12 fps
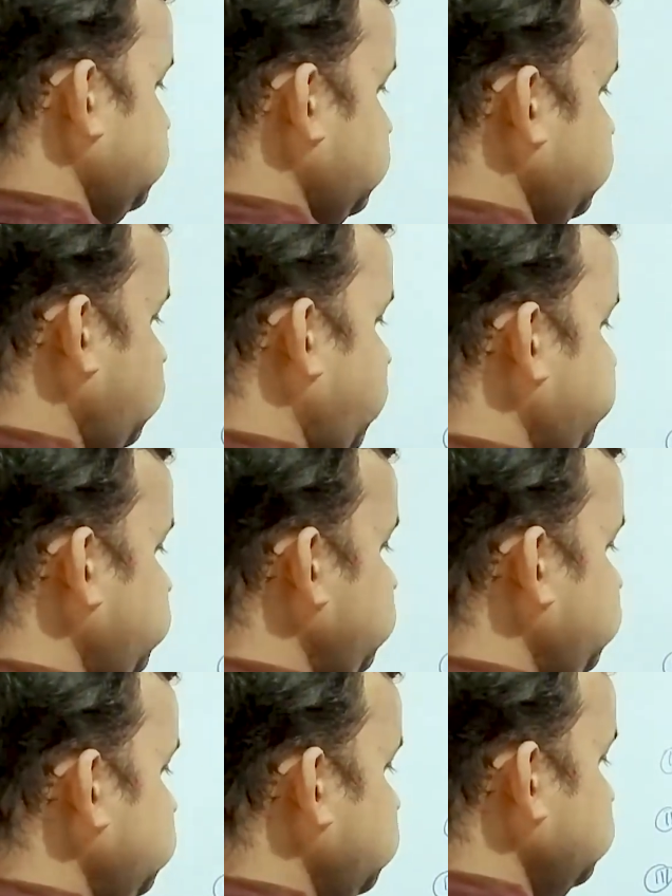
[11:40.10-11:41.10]
What you will
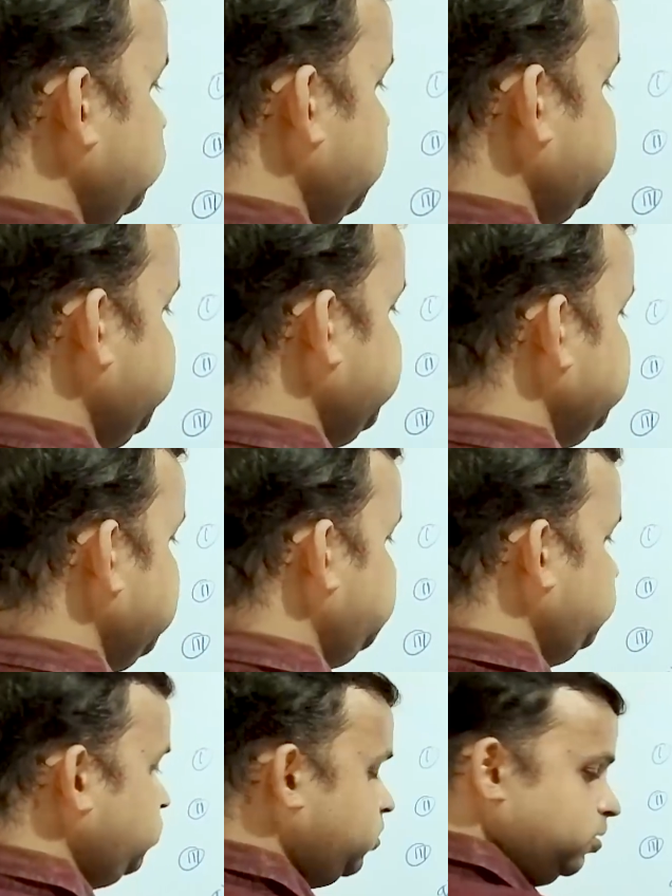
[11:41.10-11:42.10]
do after taking the
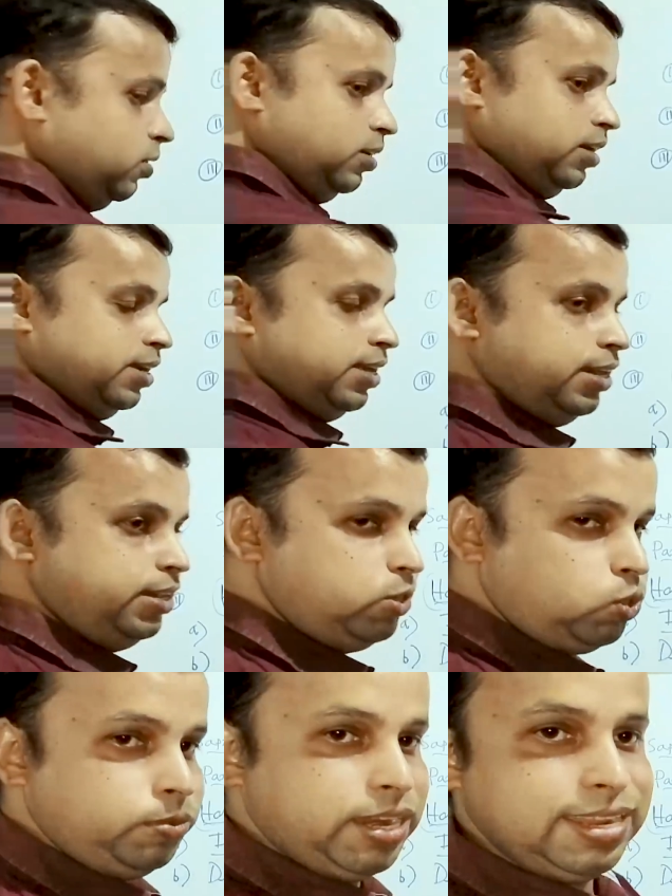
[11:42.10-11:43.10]
food? It needs
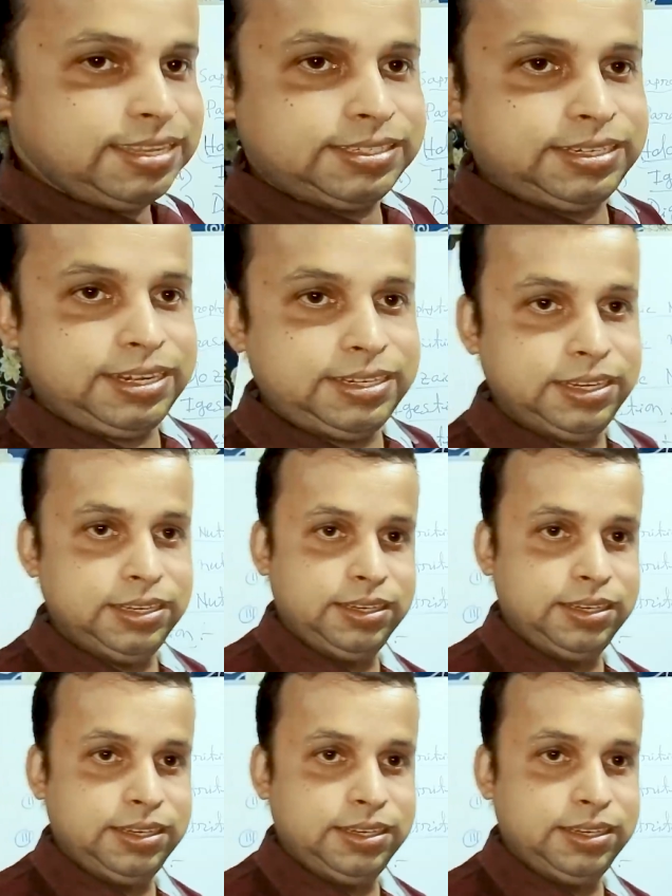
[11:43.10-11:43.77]
to be digested.